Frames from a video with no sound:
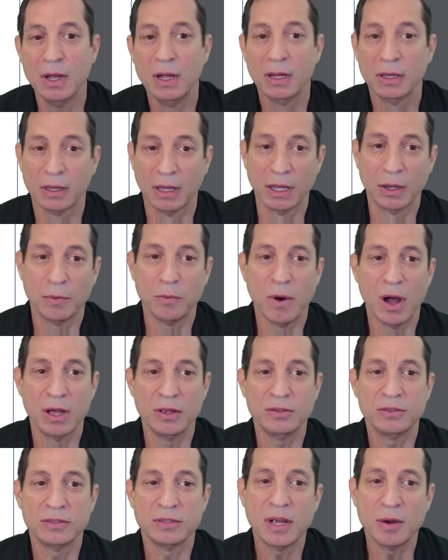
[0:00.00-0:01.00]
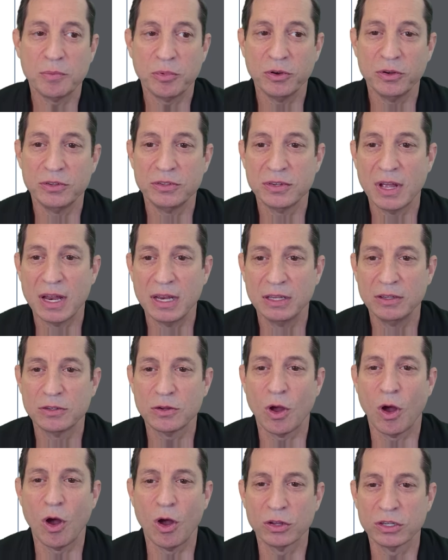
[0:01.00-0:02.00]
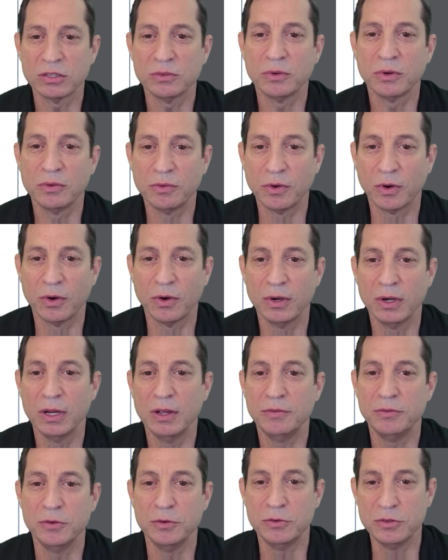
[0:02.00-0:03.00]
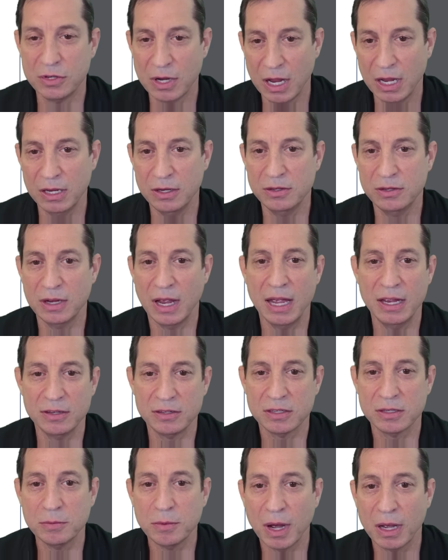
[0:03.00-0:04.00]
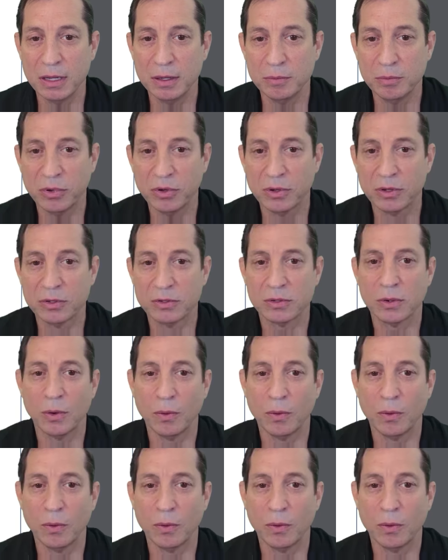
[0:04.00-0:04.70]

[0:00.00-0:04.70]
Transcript: Likewise, temporary settings also revert if you change HDMI inputs